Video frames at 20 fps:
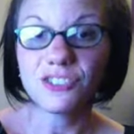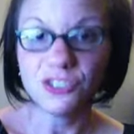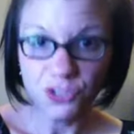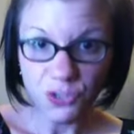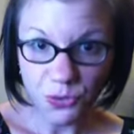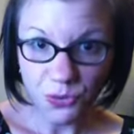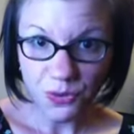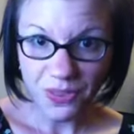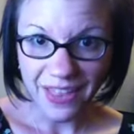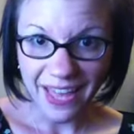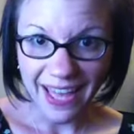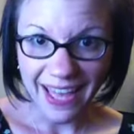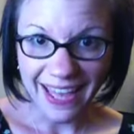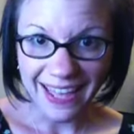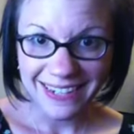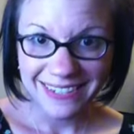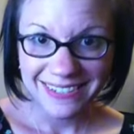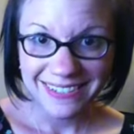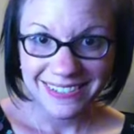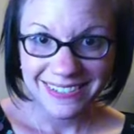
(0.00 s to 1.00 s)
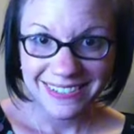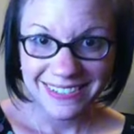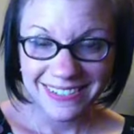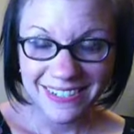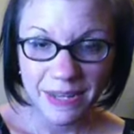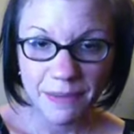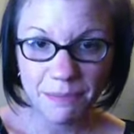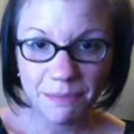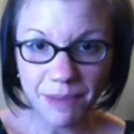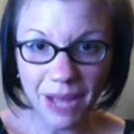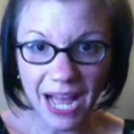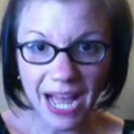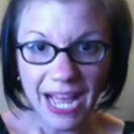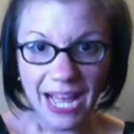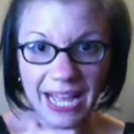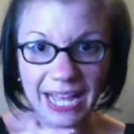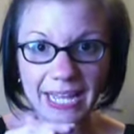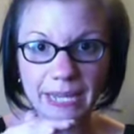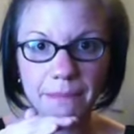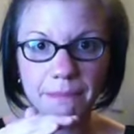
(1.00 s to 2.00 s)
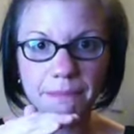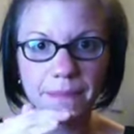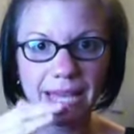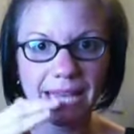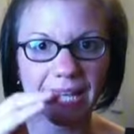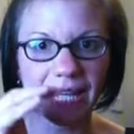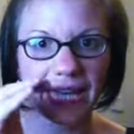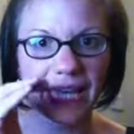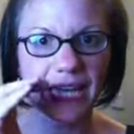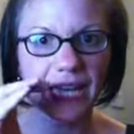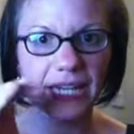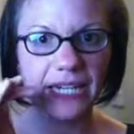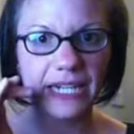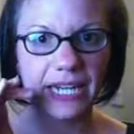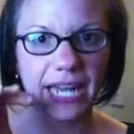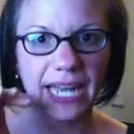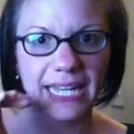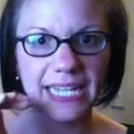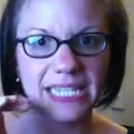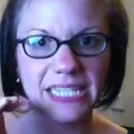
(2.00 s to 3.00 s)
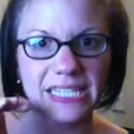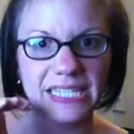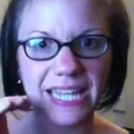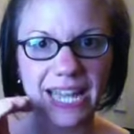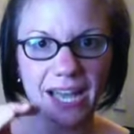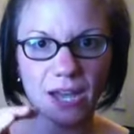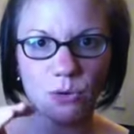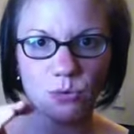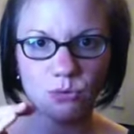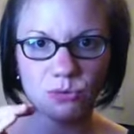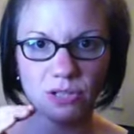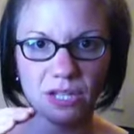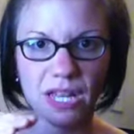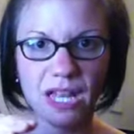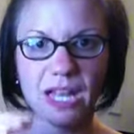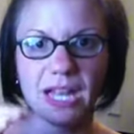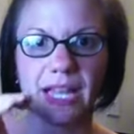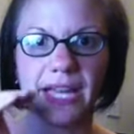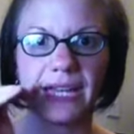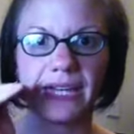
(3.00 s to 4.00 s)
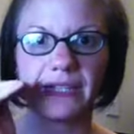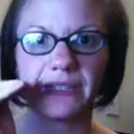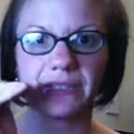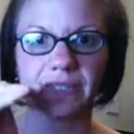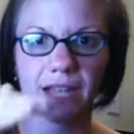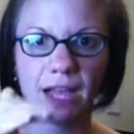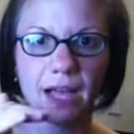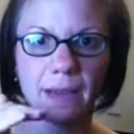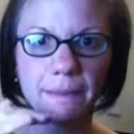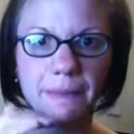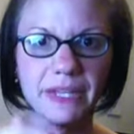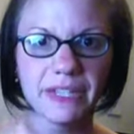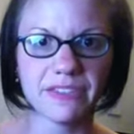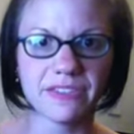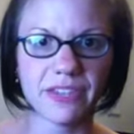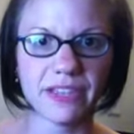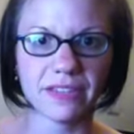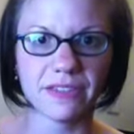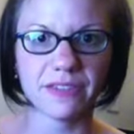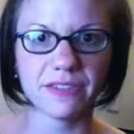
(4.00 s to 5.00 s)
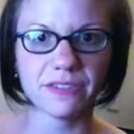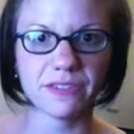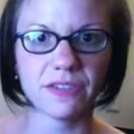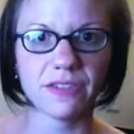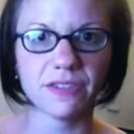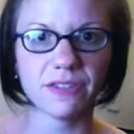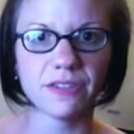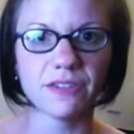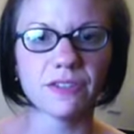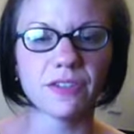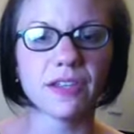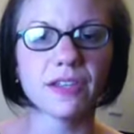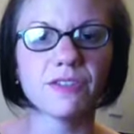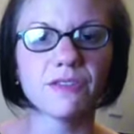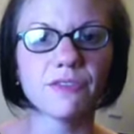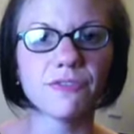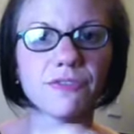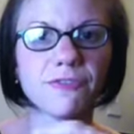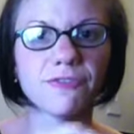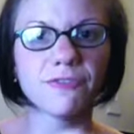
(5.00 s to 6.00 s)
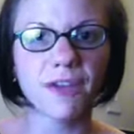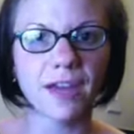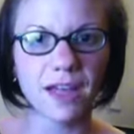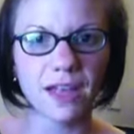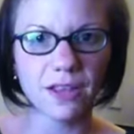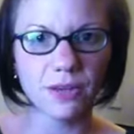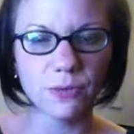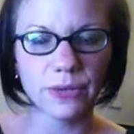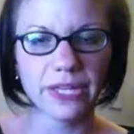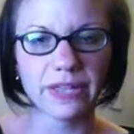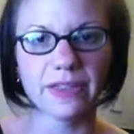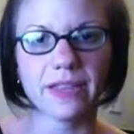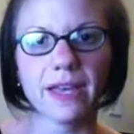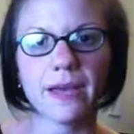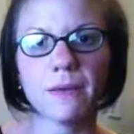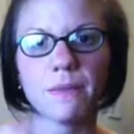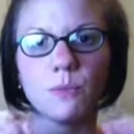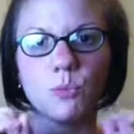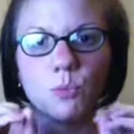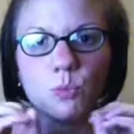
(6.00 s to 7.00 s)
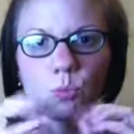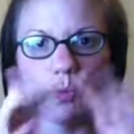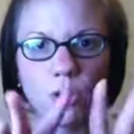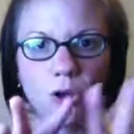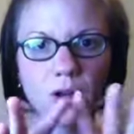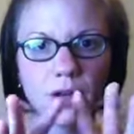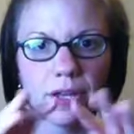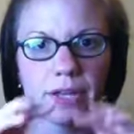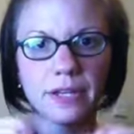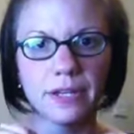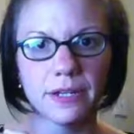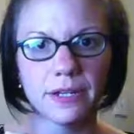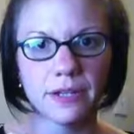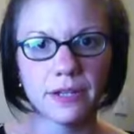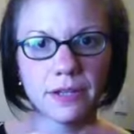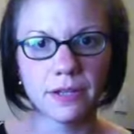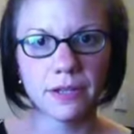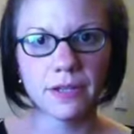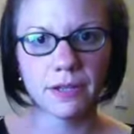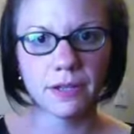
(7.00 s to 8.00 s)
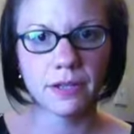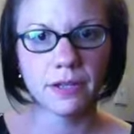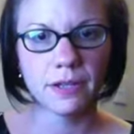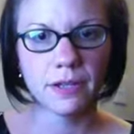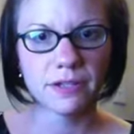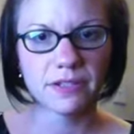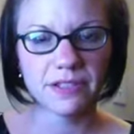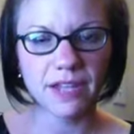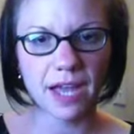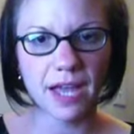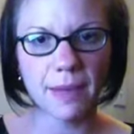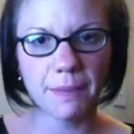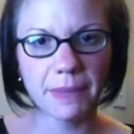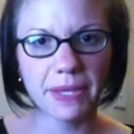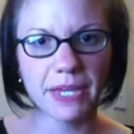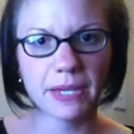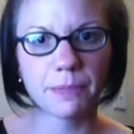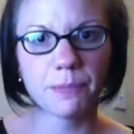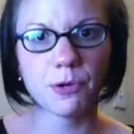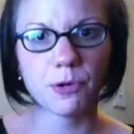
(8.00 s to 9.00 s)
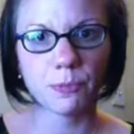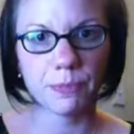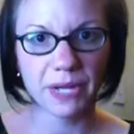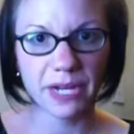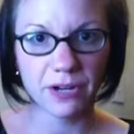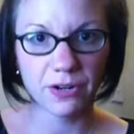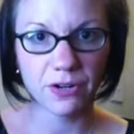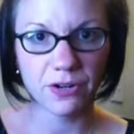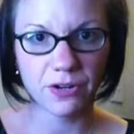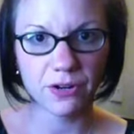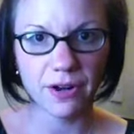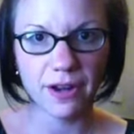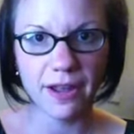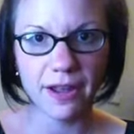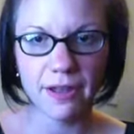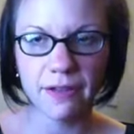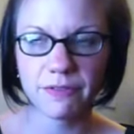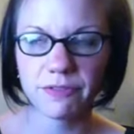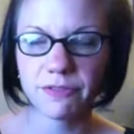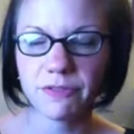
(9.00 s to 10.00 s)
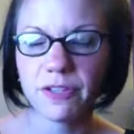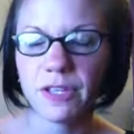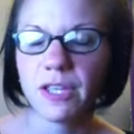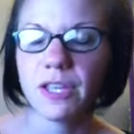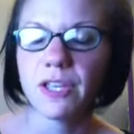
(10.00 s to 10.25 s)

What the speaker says: do that by making a nice outline, topic sentences, and following them one topic per paragraph.